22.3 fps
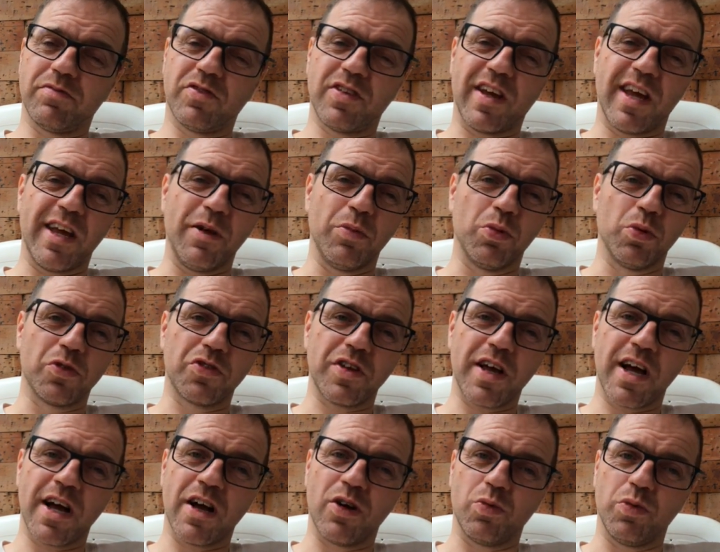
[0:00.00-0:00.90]

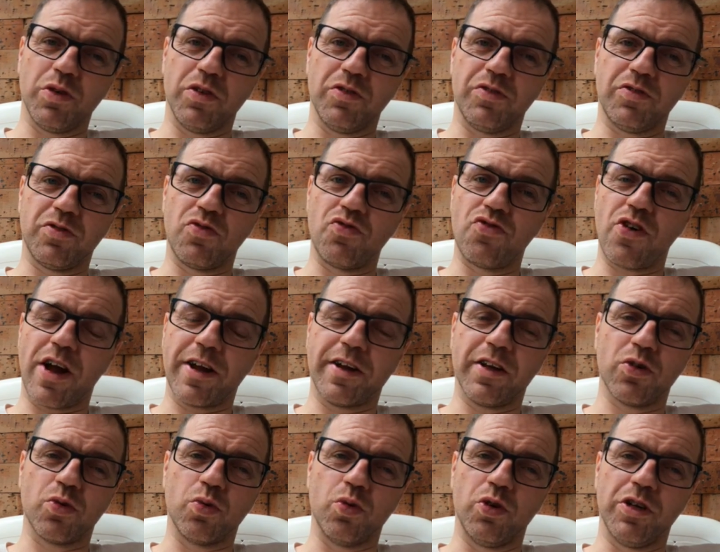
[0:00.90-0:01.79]
tables out with
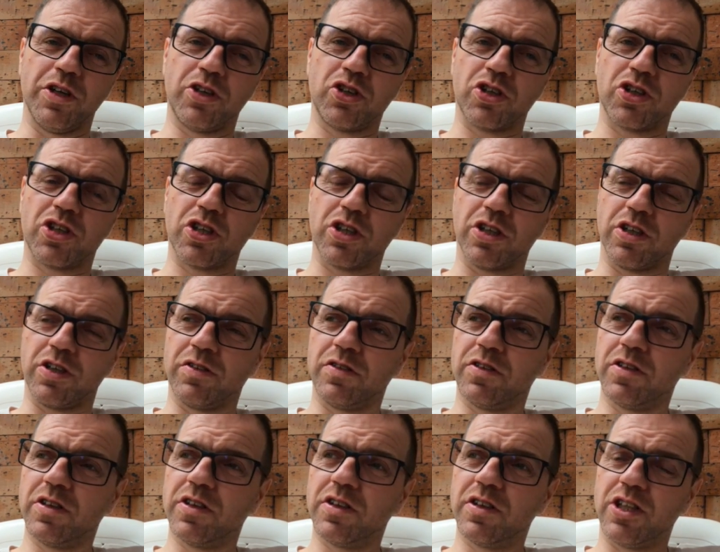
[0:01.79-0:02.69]
radical literature,
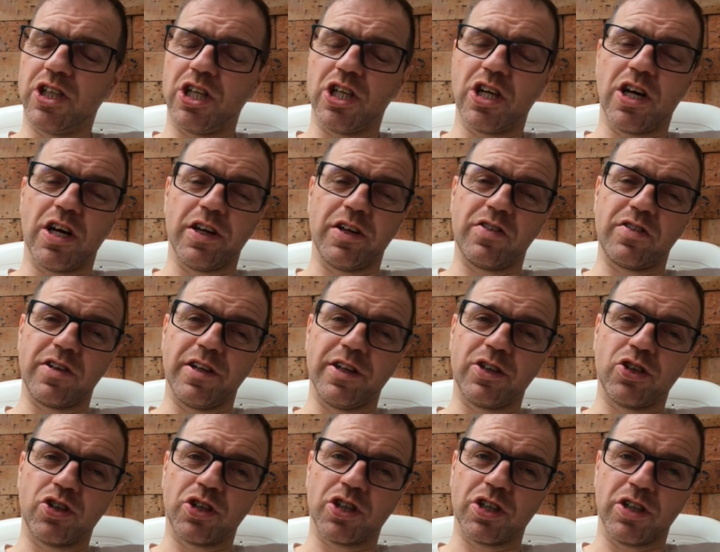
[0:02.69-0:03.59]
jihadist
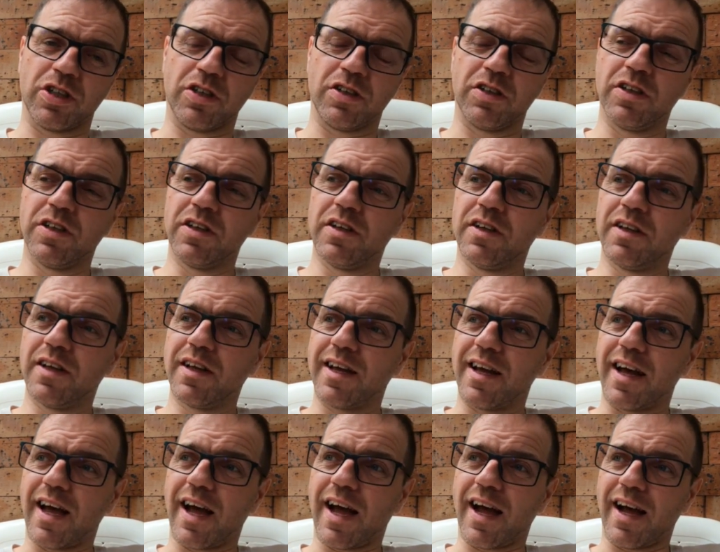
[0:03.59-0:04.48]
literature,
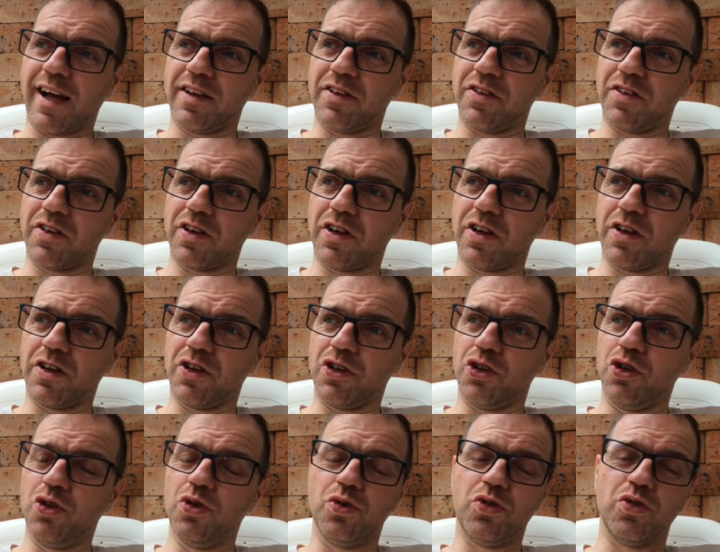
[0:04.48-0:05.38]
and
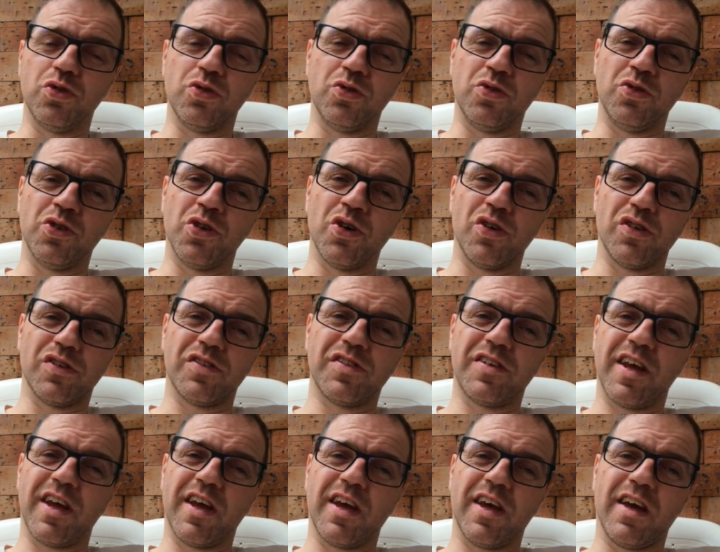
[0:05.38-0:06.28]
you do
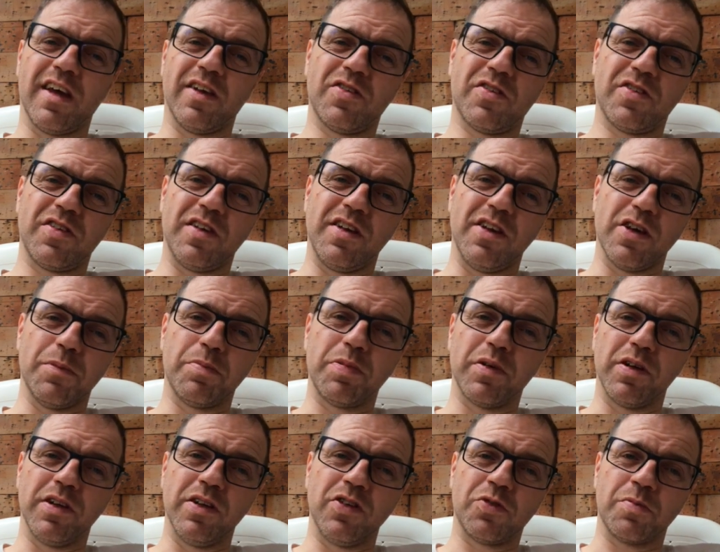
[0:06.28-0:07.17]
not dare see a
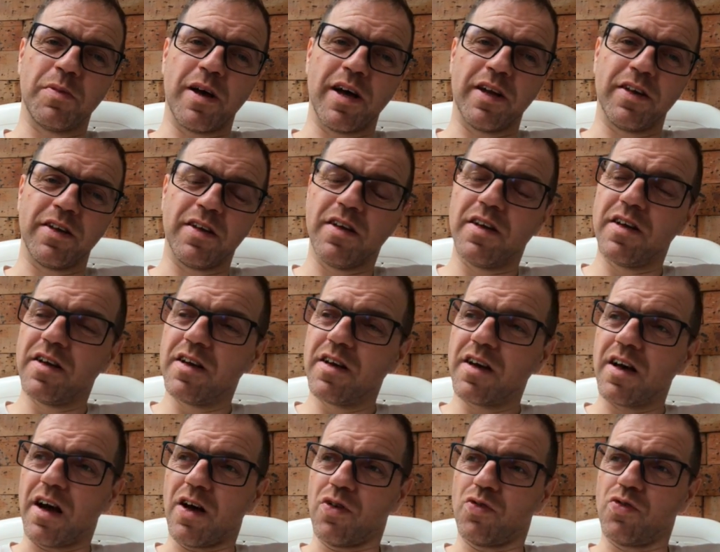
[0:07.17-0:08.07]
policeman
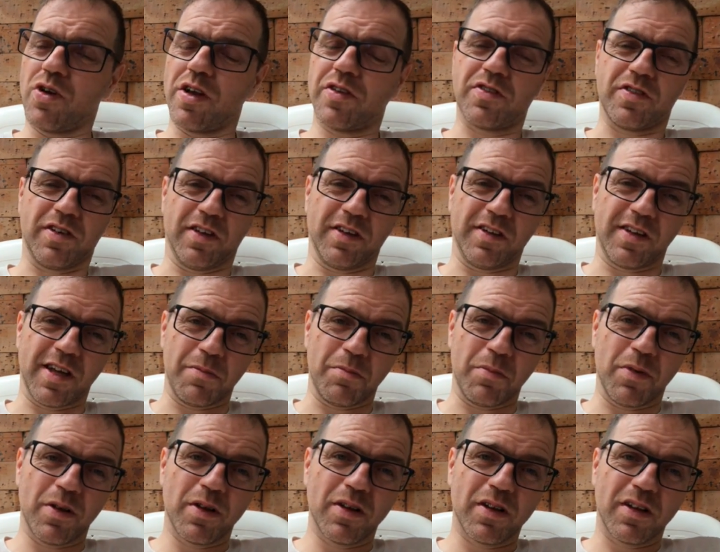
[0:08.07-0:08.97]
arresting
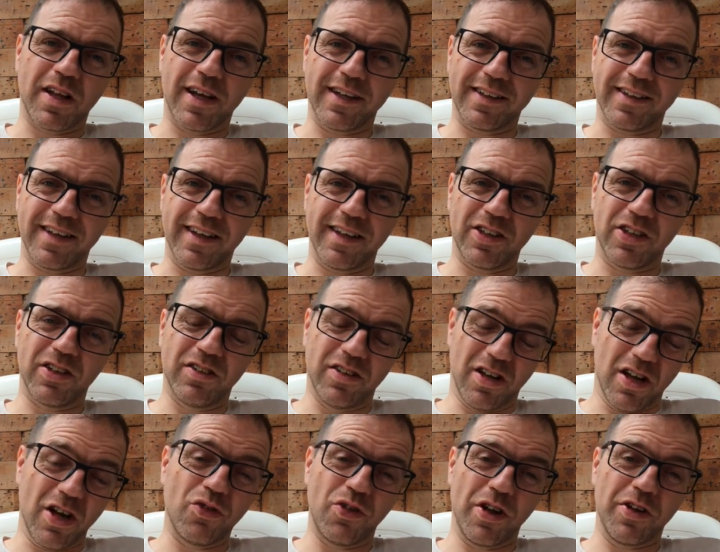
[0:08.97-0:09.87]
them like they
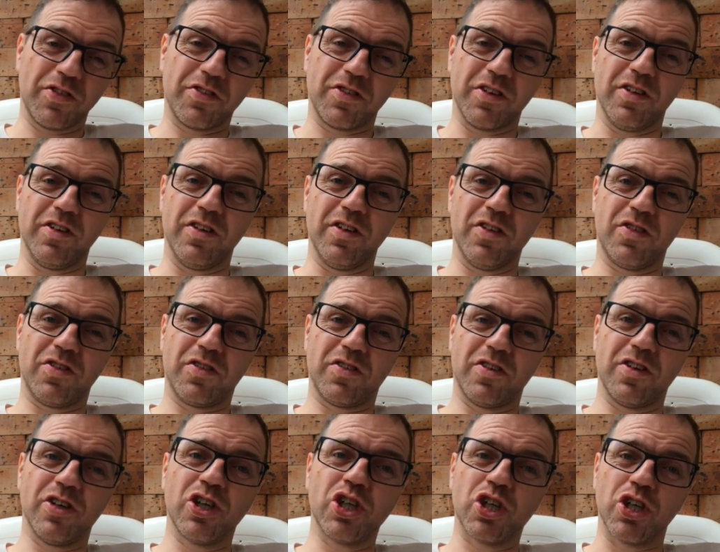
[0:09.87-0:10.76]
arrested
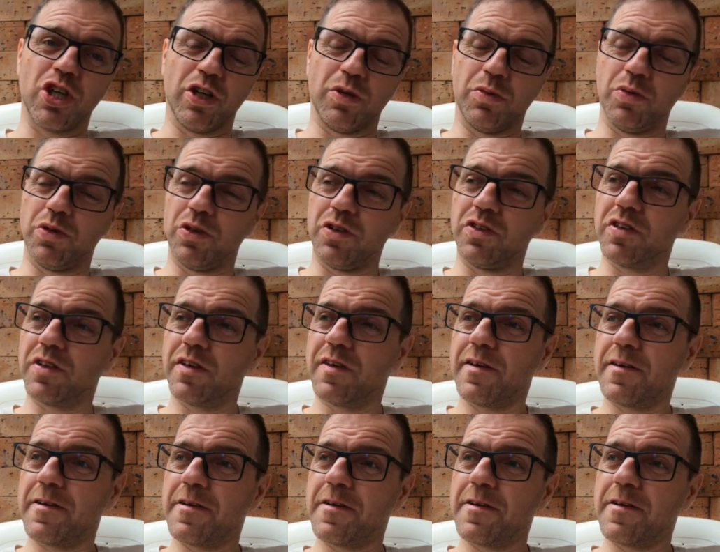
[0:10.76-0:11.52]
this Sherwood